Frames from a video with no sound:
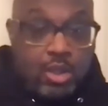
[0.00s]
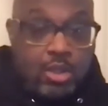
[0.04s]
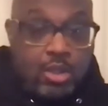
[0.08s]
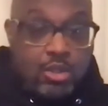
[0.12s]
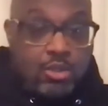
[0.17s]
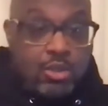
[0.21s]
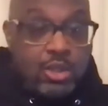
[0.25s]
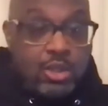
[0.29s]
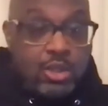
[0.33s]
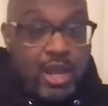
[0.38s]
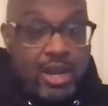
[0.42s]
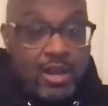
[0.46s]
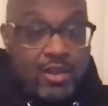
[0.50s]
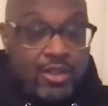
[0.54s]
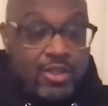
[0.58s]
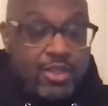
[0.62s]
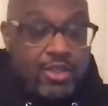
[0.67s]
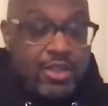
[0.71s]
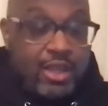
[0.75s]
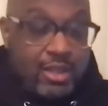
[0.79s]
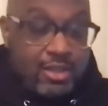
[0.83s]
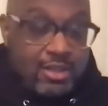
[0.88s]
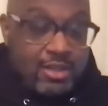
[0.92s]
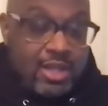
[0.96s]
So a lot of the
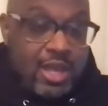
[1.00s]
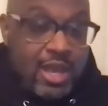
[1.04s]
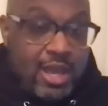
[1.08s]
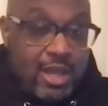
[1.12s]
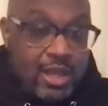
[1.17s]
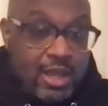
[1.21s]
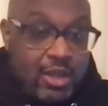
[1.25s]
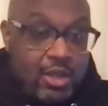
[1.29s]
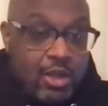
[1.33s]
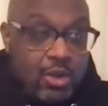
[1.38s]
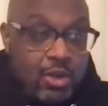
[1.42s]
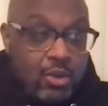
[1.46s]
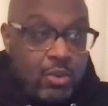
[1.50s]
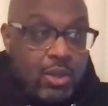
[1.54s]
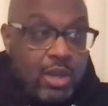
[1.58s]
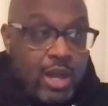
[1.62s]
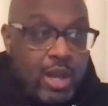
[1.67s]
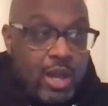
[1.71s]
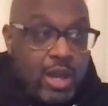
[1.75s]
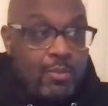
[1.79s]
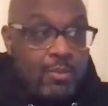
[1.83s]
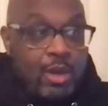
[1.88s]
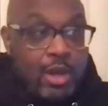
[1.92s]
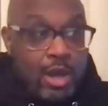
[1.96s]
things that you know when
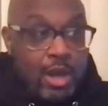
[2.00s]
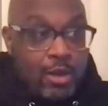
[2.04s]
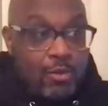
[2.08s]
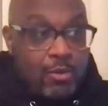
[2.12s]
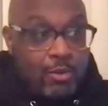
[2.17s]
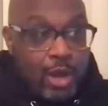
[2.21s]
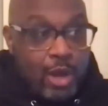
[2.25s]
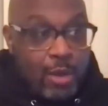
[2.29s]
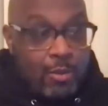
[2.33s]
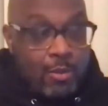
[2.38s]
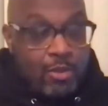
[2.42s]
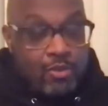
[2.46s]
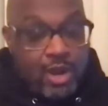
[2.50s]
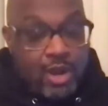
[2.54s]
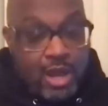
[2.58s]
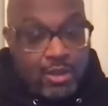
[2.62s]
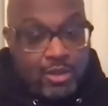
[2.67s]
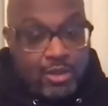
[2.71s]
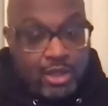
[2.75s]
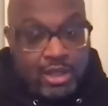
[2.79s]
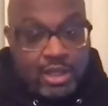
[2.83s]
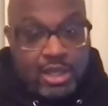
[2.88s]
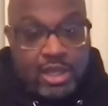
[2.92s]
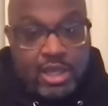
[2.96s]
I'm I'm, I'm
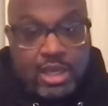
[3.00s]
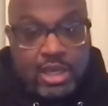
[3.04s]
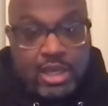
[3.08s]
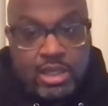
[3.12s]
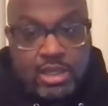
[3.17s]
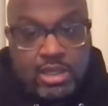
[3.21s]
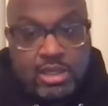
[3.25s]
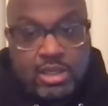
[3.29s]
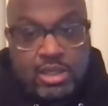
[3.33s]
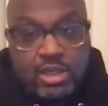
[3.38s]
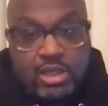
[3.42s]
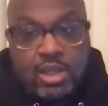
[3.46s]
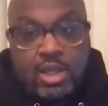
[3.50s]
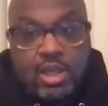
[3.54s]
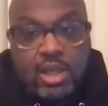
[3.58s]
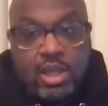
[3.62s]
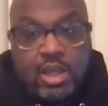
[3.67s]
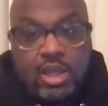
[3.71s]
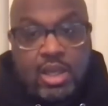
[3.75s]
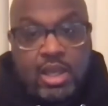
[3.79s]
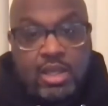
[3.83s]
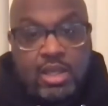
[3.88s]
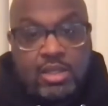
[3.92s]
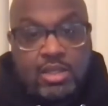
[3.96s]
around the kids
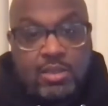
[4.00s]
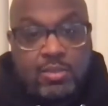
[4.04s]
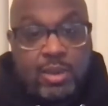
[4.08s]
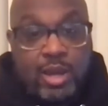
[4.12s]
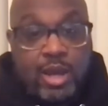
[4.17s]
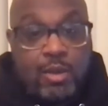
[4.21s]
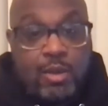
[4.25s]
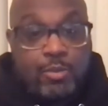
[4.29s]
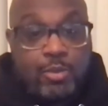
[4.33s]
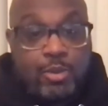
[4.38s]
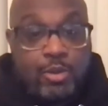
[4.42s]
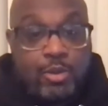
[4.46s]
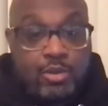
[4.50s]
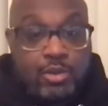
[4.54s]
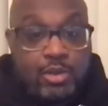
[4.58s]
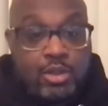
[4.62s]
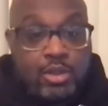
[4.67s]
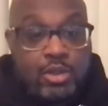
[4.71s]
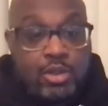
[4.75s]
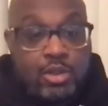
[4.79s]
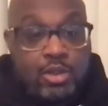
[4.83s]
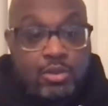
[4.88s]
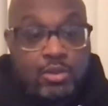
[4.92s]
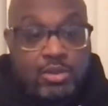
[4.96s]
is about per, you
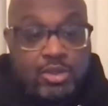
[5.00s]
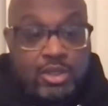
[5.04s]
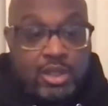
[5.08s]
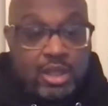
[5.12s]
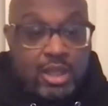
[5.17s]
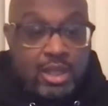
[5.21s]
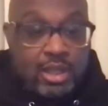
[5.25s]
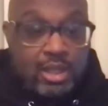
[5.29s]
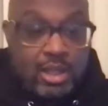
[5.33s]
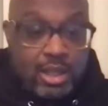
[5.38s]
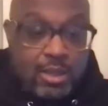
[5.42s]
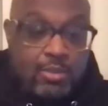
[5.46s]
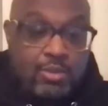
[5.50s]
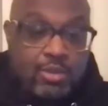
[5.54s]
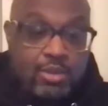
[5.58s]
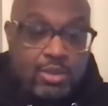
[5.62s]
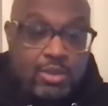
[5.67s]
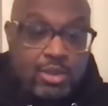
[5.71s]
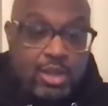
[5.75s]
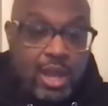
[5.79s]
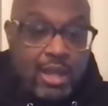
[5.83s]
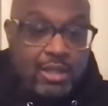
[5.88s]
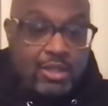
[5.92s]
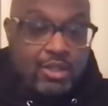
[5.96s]
know seeing them.
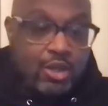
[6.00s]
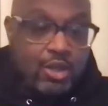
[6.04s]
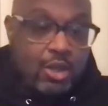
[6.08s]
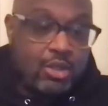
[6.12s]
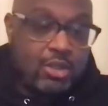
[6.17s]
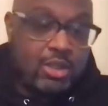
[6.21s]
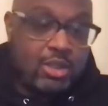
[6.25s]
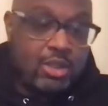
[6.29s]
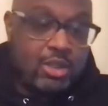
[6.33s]
I talk to